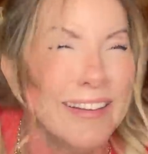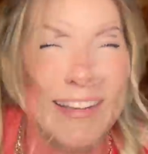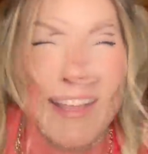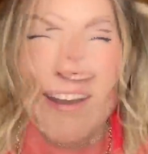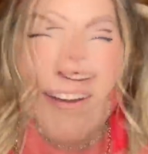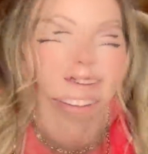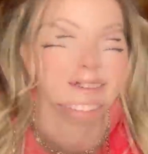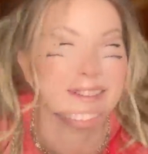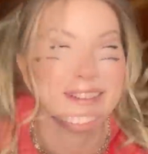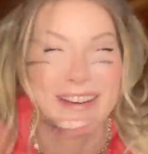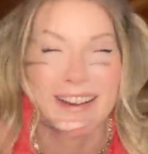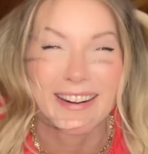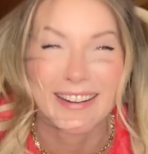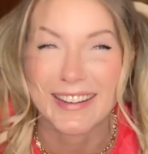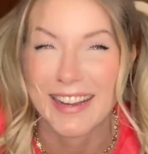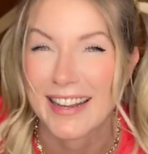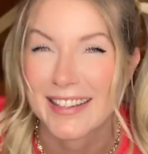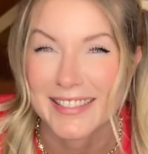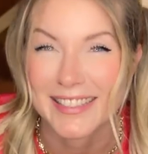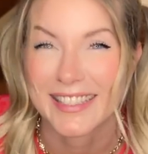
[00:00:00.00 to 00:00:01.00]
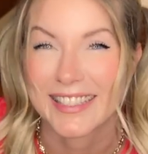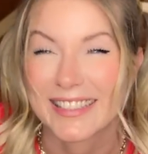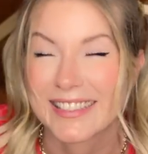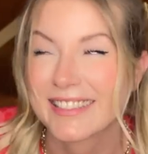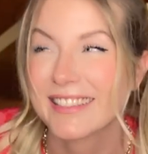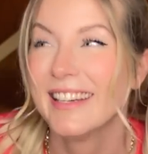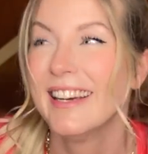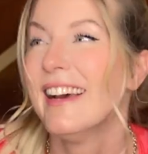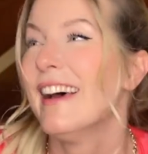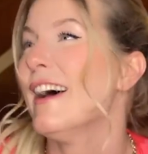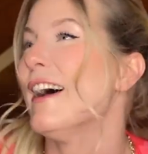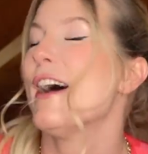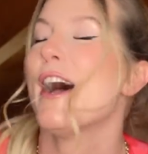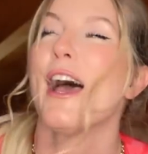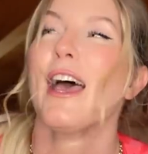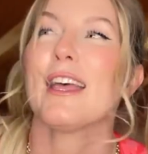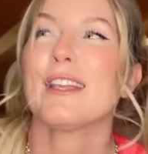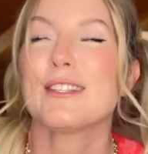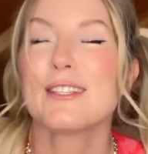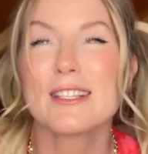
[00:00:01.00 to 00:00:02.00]
No, not a gasket.
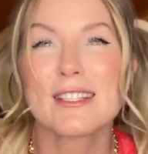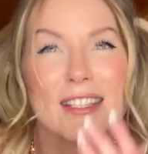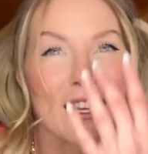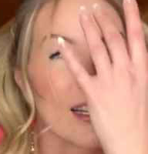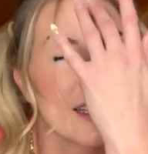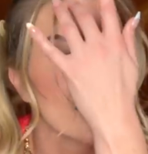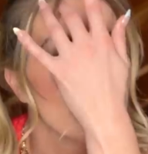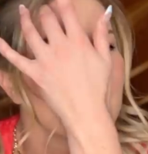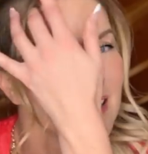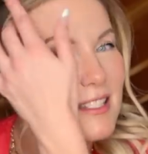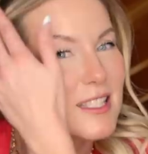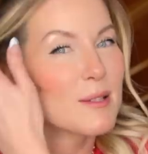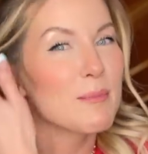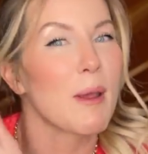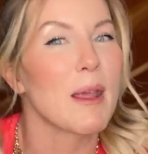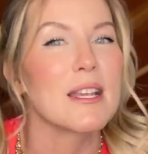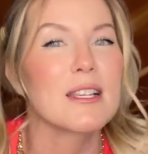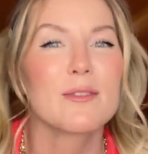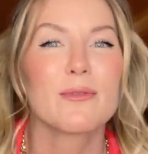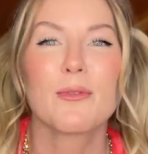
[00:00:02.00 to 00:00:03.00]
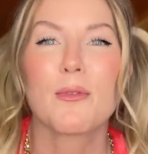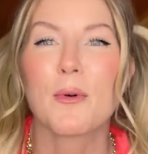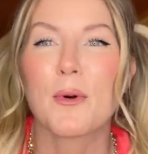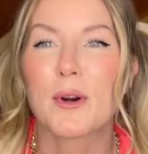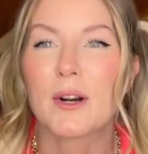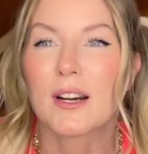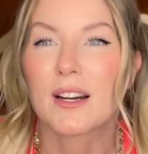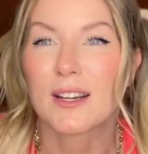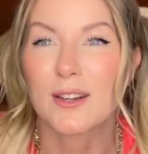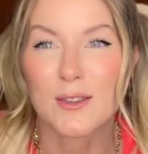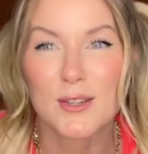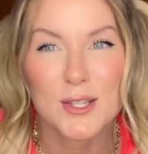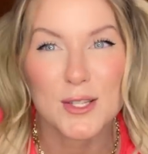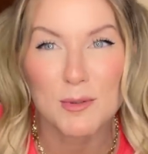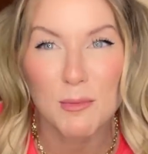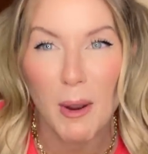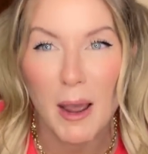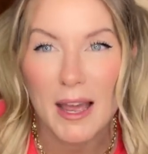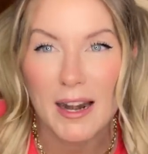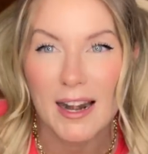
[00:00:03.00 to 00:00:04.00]
It's just like a little space for your
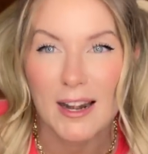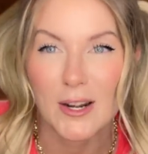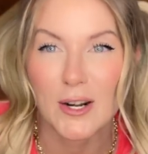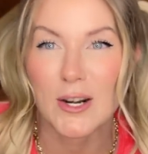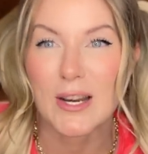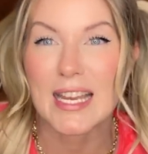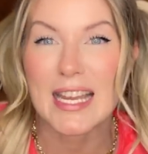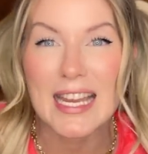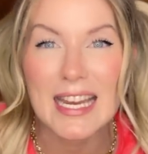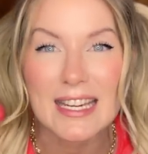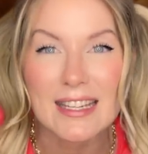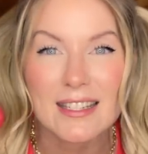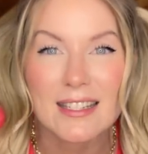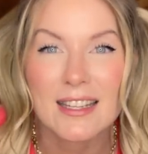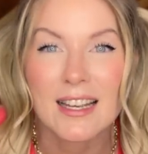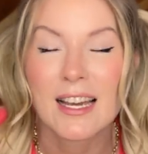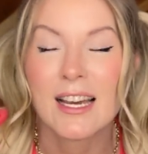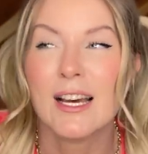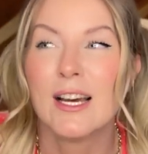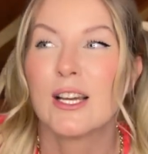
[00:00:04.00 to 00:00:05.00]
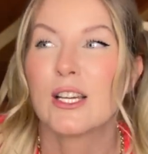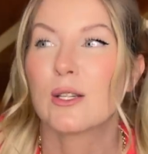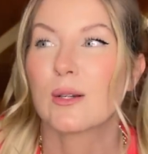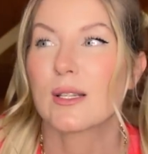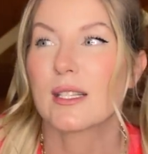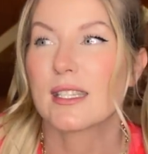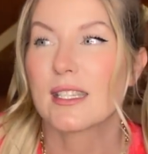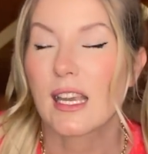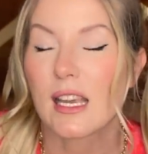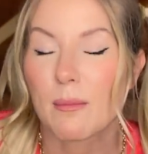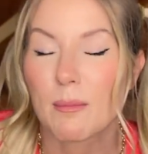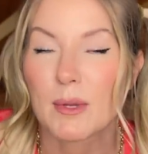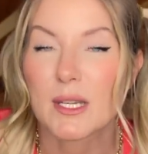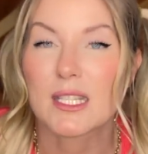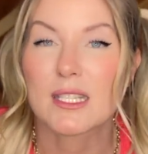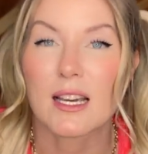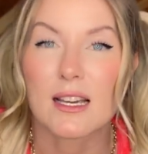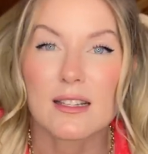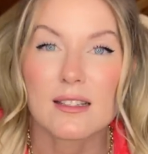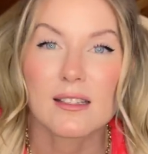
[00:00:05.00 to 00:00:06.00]
sweat and your heat to escape.
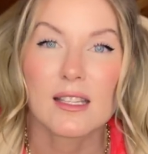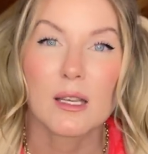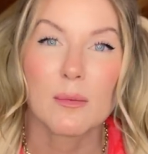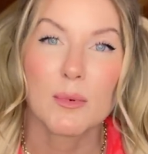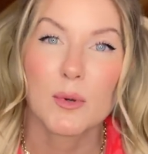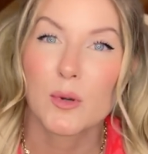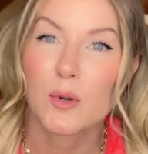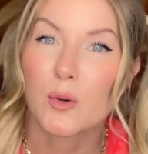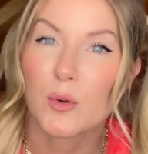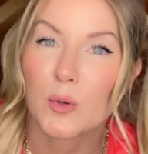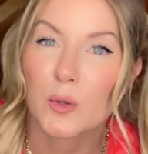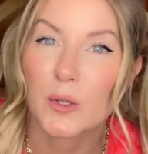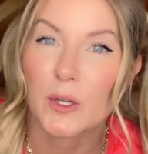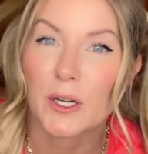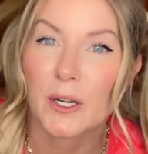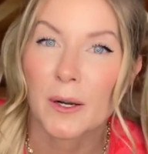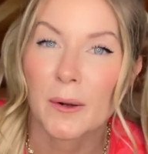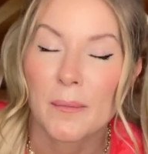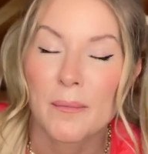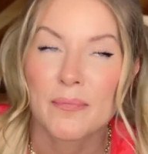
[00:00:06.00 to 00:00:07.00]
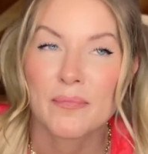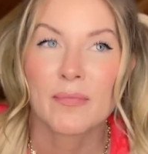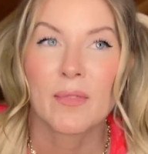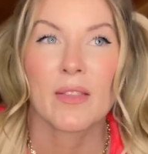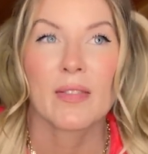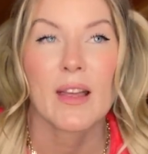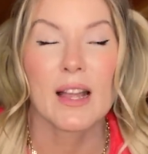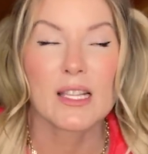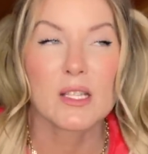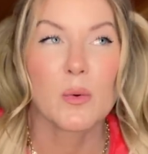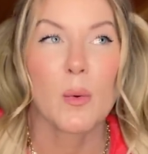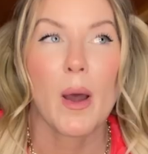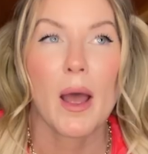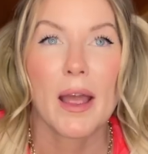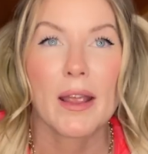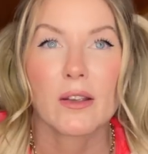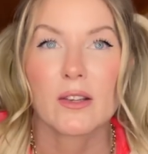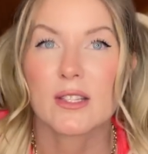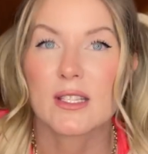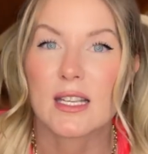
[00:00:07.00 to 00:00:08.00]
It does keep you cooler. That's
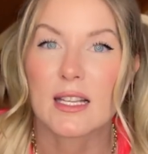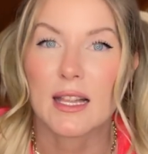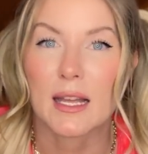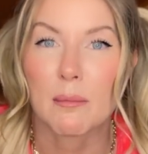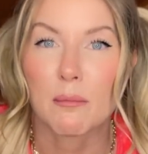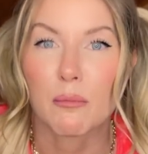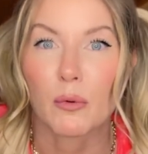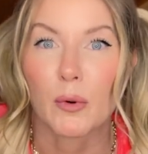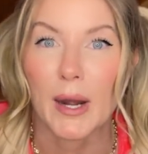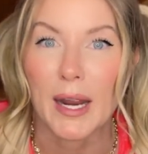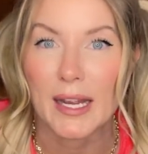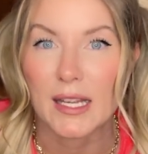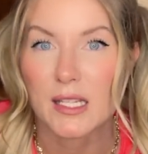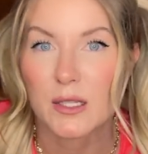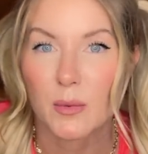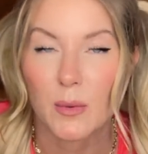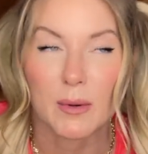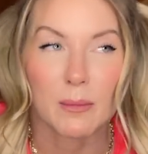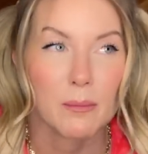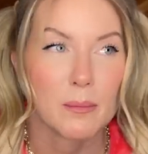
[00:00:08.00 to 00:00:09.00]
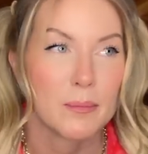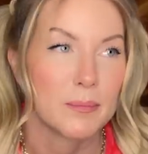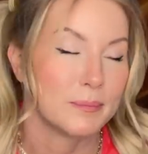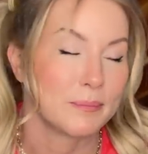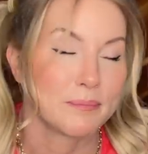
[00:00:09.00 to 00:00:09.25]
why you'll see like braids when